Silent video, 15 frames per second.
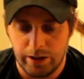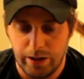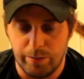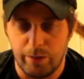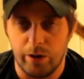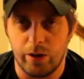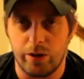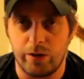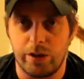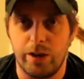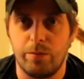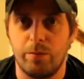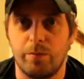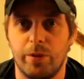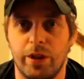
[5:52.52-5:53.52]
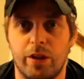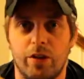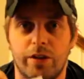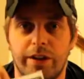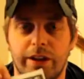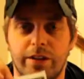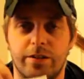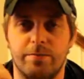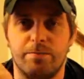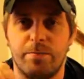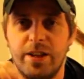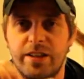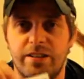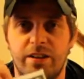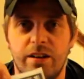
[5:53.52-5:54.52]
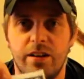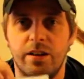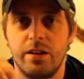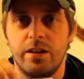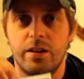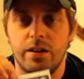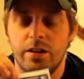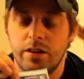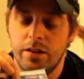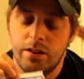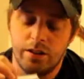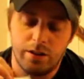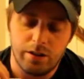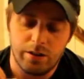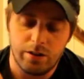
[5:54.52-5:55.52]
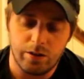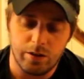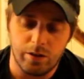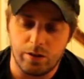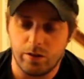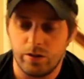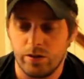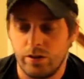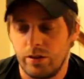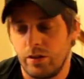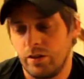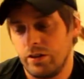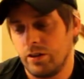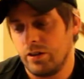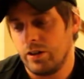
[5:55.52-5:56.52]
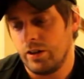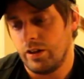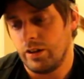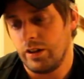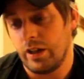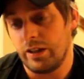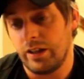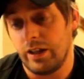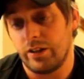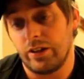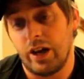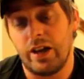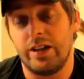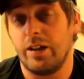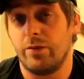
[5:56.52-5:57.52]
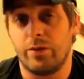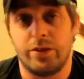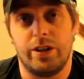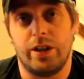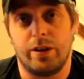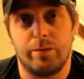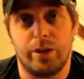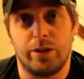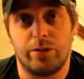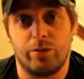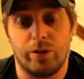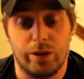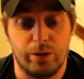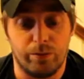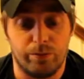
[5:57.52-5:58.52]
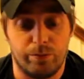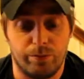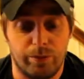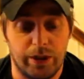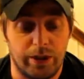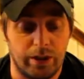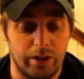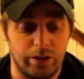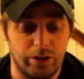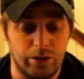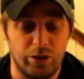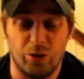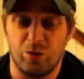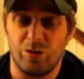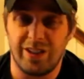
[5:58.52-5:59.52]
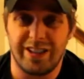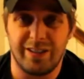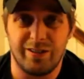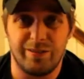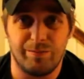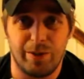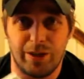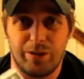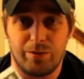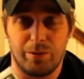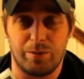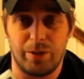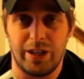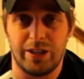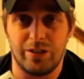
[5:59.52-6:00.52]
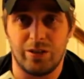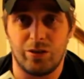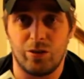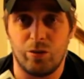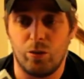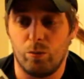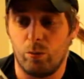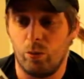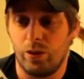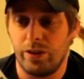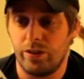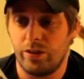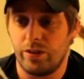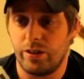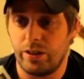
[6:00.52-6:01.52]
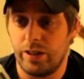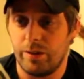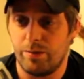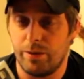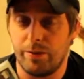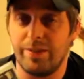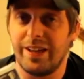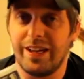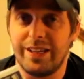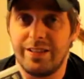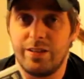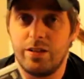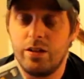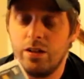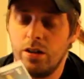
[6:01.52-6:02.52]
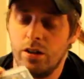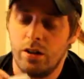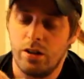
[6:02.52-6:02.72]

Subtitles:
Keep them like all nice and mint. So, and yes, I never take them out to read them because you don't want to mess up the pages. The whole point is to keep them nice.